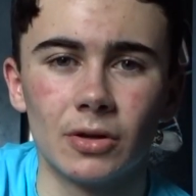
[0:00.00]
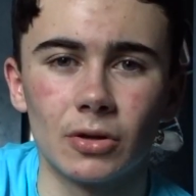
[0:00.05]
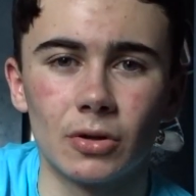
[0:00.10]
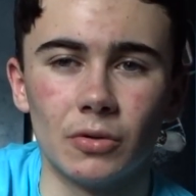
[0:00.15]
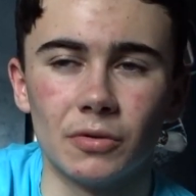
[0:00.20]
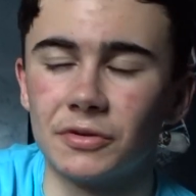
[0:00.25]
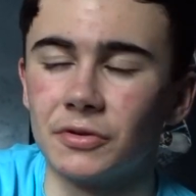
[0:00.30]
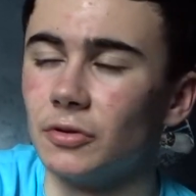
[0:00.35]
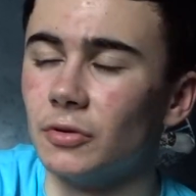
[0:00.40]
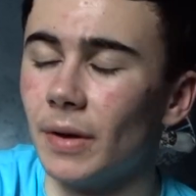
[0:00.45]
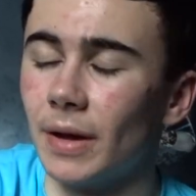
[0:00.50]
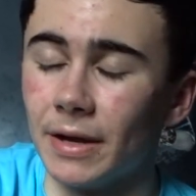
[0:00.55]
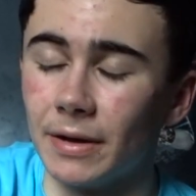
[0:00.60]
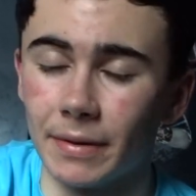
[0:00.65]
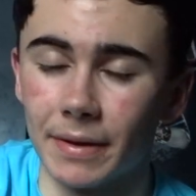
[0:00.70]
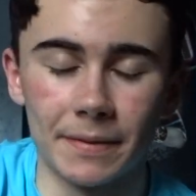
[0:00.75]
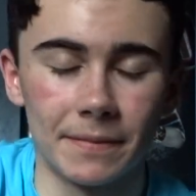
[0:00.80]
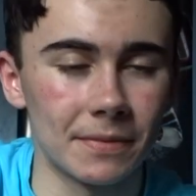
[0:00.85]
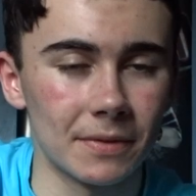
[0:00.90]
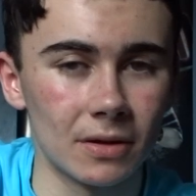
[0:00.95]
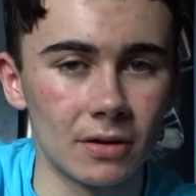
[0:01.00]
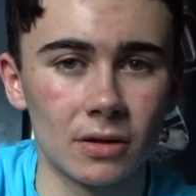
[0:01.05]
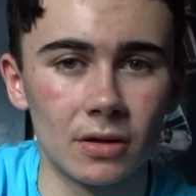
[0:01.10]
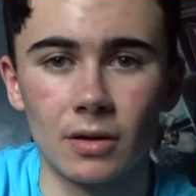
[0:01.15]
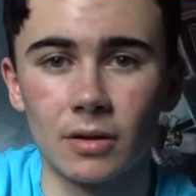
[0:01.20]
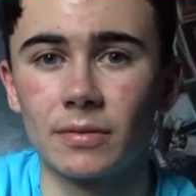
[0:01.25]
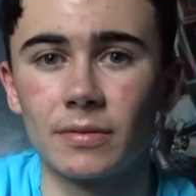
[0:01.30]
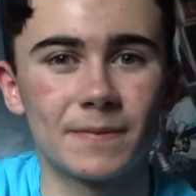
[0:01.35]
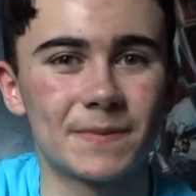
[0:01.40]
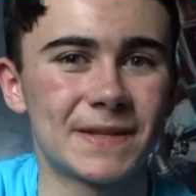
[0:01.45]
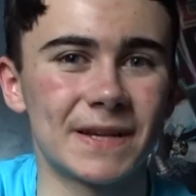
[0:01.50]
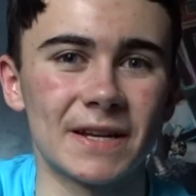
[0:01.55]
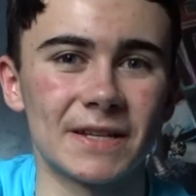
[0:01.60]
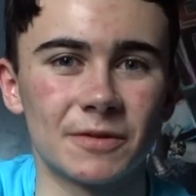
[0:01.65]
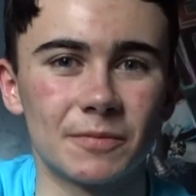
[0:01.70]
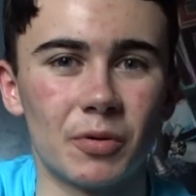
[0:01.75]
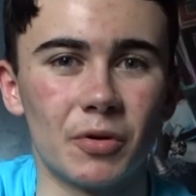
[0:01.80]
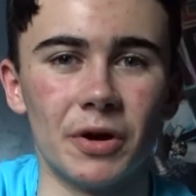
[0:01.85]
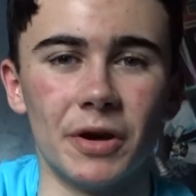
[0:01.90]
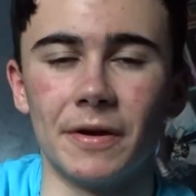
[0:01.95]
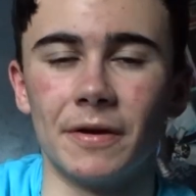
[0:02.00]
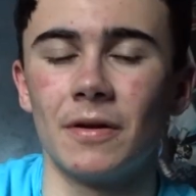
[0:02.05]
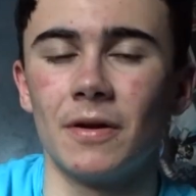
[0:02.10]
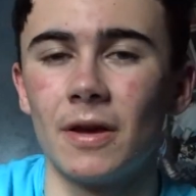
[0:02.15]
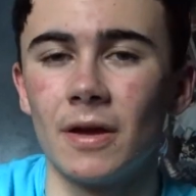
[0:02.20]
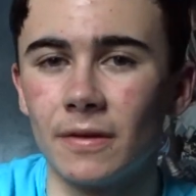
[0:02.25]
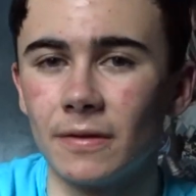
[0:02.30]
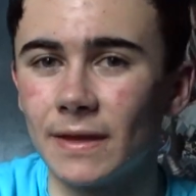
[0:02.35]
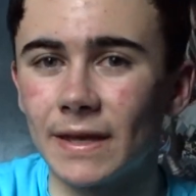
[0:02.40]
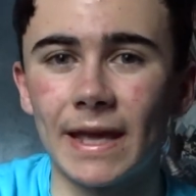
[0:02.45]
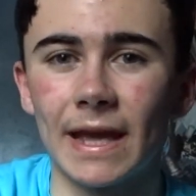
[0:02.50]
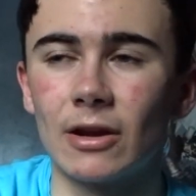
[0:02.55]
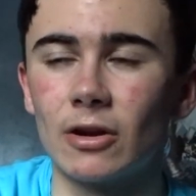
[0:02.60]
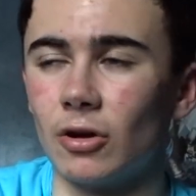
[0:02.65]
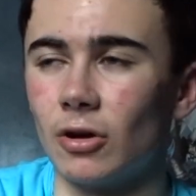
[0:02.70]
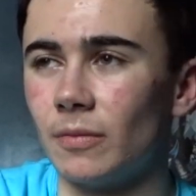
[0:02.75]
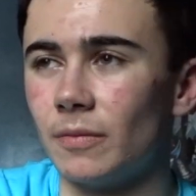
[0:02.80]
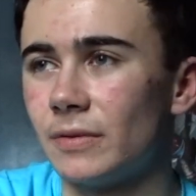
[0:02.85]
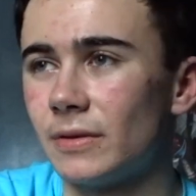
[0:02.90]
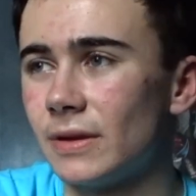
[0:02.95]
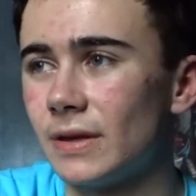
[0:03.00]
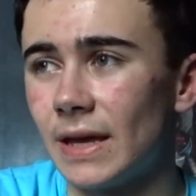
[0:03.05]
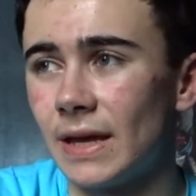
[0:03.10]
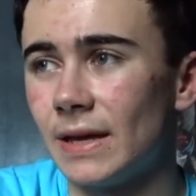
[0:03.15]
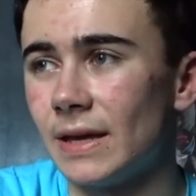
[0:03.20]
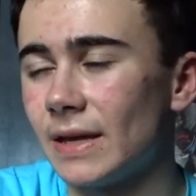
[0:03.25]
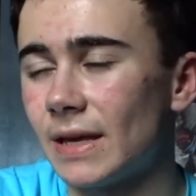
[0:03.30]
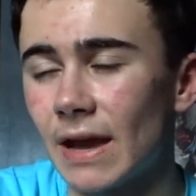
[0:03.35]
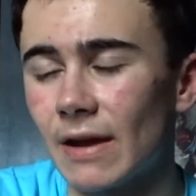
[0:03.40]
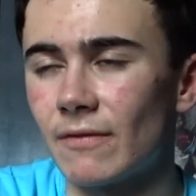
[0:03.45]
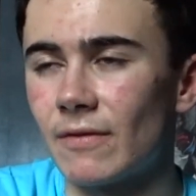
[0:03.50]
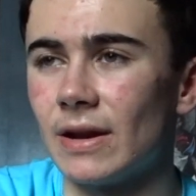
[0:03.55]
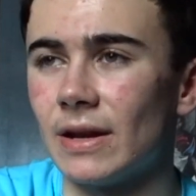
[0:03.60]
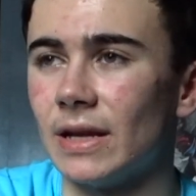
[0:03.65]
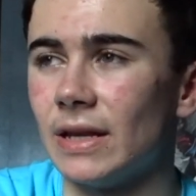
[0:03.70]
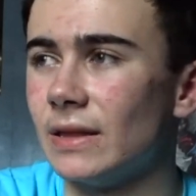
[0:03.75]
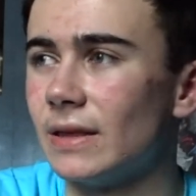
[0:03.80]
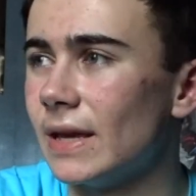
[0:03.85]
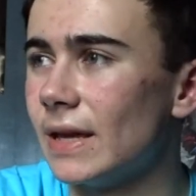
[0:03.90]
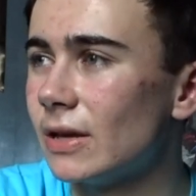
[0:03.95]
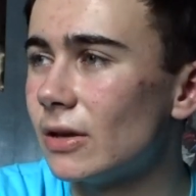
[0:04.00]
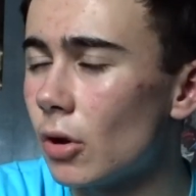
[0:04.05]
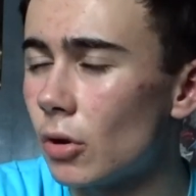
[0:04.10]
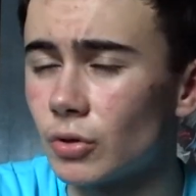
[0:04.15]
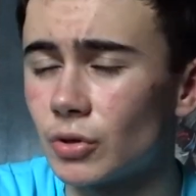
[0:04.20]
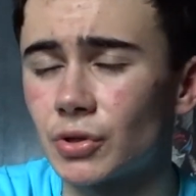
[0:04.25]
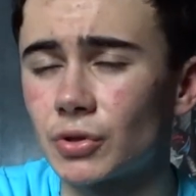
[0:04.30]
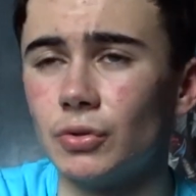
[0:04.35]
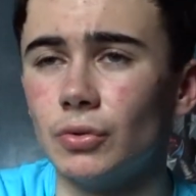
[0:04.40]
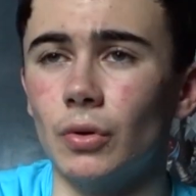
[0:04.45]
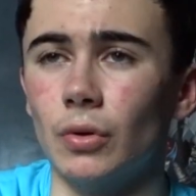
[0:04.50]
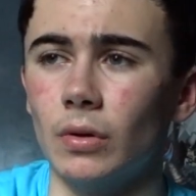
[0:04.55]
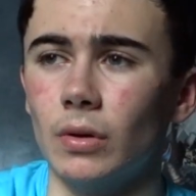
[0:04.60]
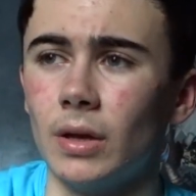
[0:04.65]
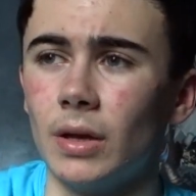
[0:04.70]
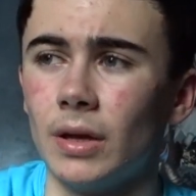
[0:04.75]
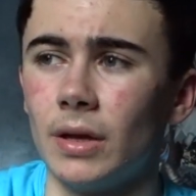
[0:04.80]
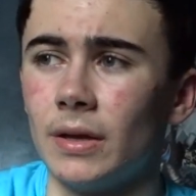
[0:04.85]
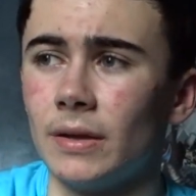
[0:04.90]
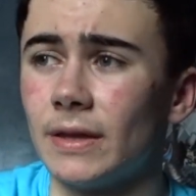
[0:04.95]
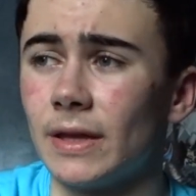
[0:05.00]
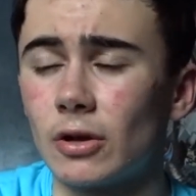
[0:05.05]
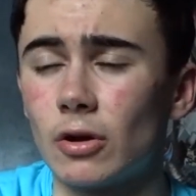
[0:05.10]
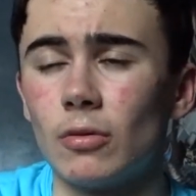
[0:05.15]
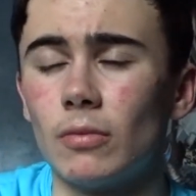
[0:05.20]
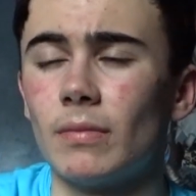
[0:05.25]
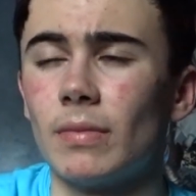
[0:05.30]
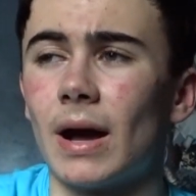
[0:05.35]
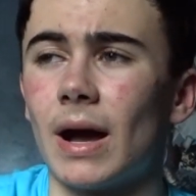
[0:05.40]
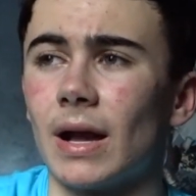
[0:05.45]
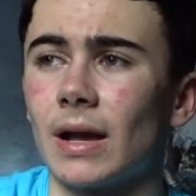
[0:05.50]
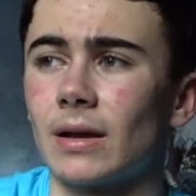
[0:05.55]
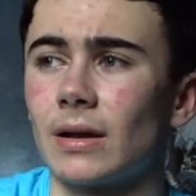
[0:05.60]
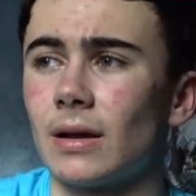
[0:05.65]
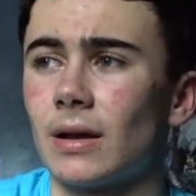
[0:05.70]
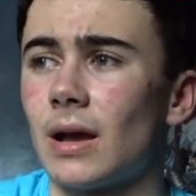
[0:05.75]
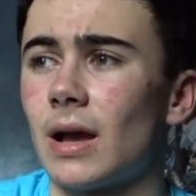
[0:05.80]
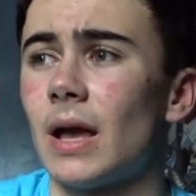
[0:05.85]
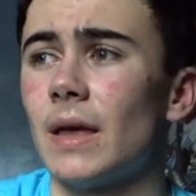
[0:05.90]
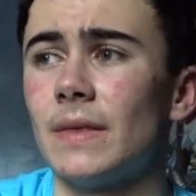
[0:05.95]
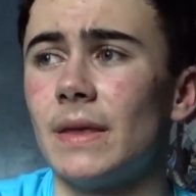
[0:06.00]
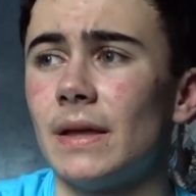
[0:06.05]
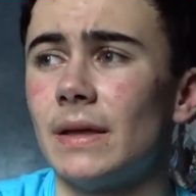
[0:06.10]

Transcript: go to school. But anyway, besides the point, they get up, they get ready, they go to school, they come back. and